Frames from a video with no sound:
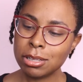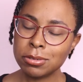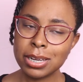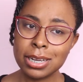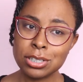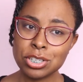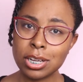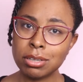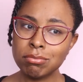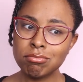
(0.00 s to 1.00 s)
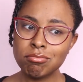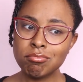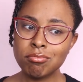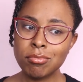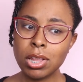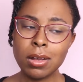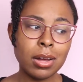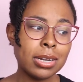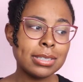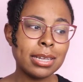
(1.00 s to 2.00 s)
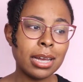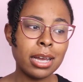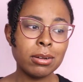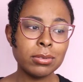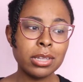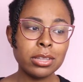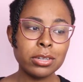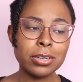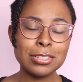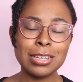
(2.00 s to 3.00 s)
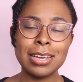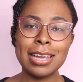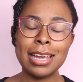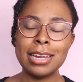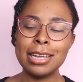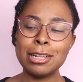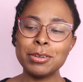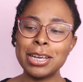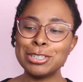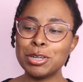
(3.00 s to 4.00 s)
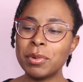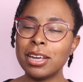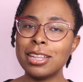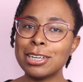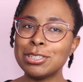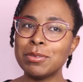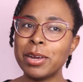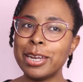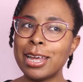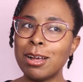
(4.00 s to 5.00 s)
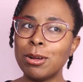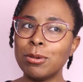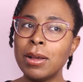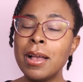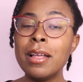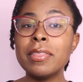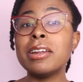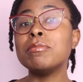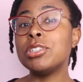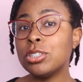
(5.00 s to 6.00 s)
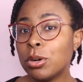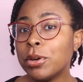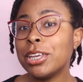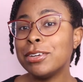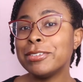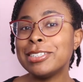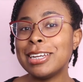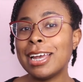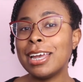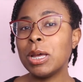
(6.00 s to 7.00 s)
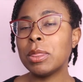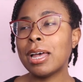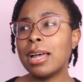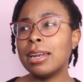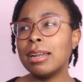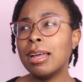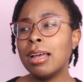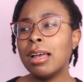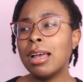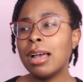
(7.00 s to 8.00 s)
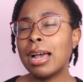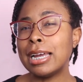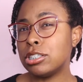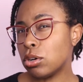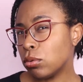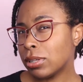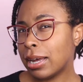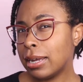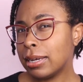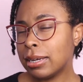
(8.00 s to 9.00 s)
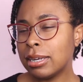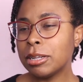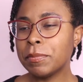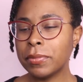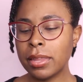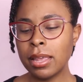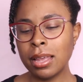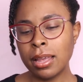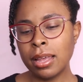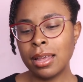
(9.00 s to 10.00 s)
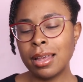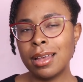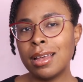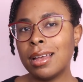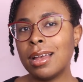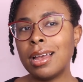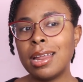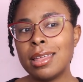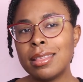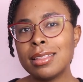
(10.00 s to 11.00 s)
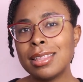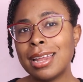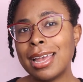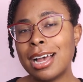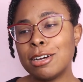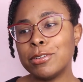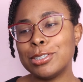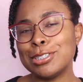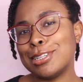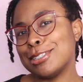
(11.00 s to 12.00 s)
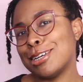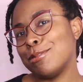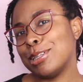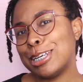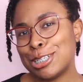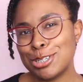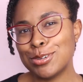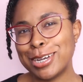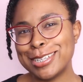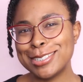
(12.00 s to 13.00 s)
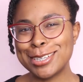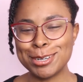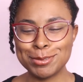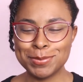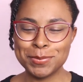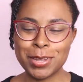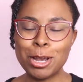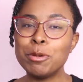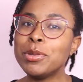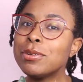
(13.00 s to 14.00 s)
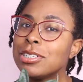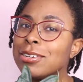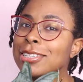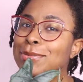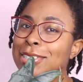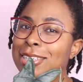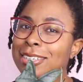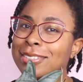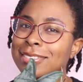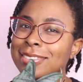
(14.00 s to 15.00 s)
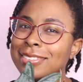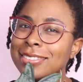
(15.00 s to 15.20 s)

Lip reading: alocasia. Honestly, I don't think there's any alocasia in my collection right now that I'm showing you today that I don't like. Anything that I have are just things I really enjoy. So I hope you enjoy this one too.